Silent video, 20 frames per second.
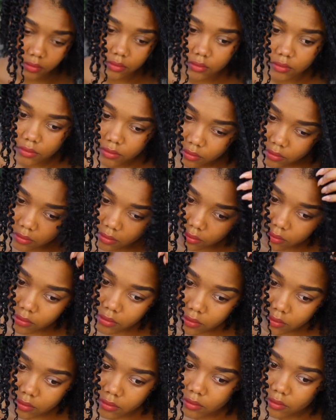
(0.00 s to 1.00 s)

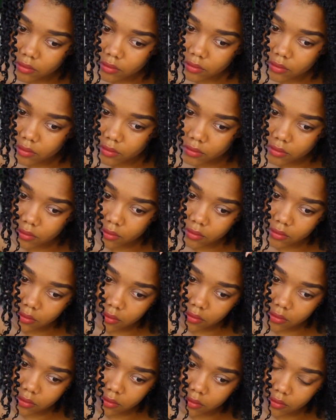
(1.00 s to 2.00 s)

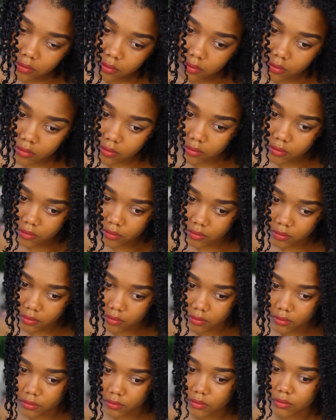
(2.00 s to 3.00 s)

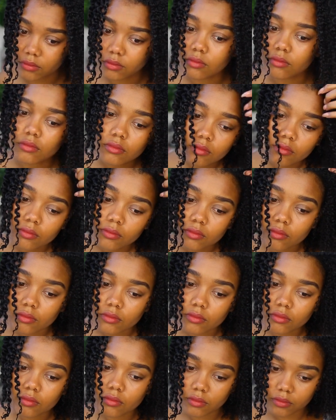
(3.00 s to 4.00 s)

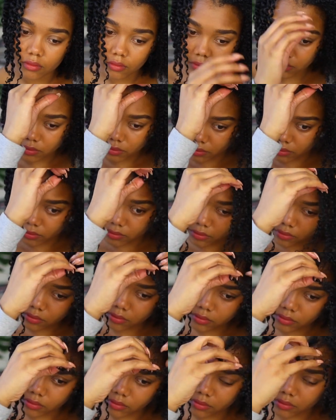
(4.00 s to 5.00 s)

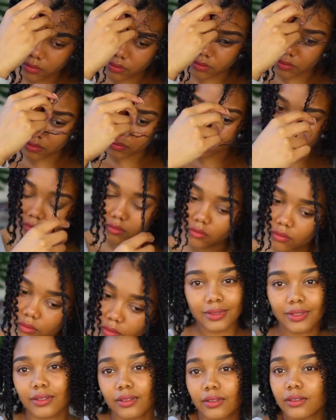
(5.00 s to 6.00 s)

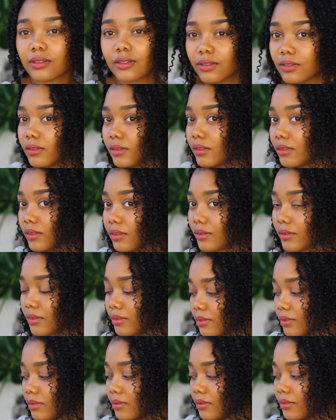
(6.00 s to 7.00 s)

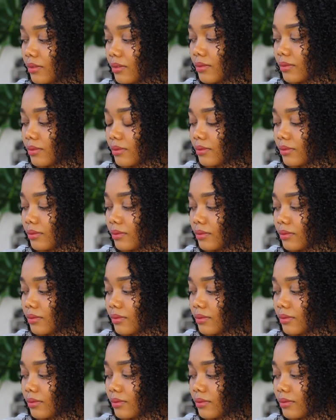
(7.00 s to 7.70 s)
No one is speaking in this clip.